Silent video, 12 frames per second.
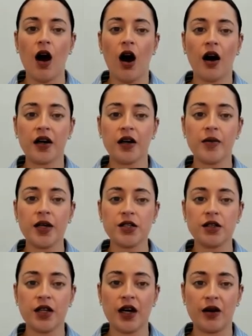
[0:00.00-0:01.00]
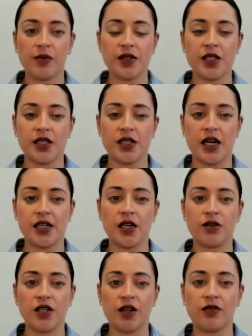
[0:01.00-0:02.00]
Occupational therapists assess how
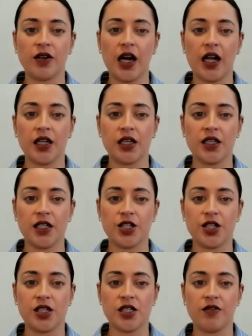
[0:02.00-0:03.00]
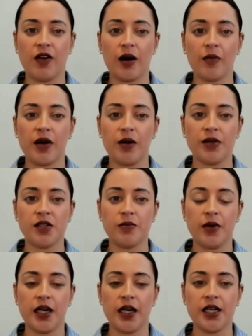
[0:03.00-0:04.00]
different health conditions affect people's
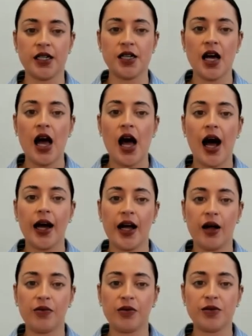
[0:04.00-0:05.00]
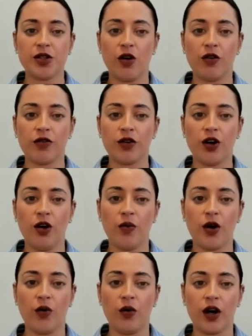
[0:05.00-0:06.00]
abilities and help them to overcome
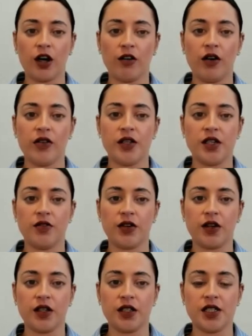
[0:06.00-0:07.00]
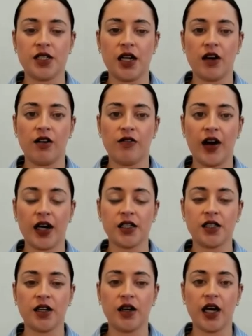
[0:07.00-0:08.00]
or work around the difficulties that are
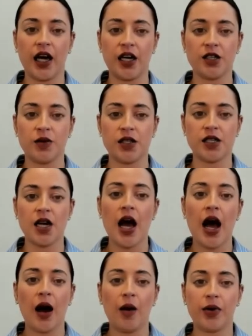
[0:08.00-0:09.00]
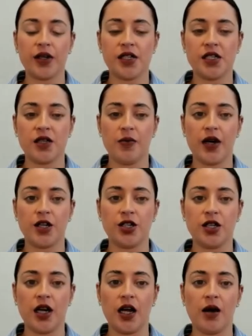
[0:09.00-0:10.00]
affecting their engagement and
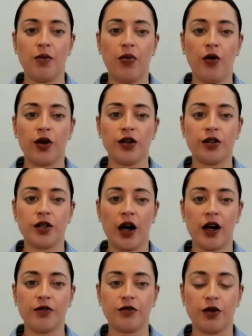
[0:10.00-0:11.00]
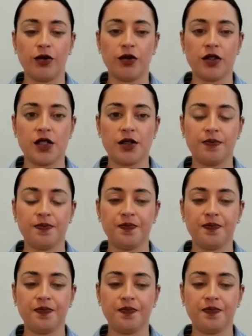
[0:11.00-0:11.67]
participation in important life roles.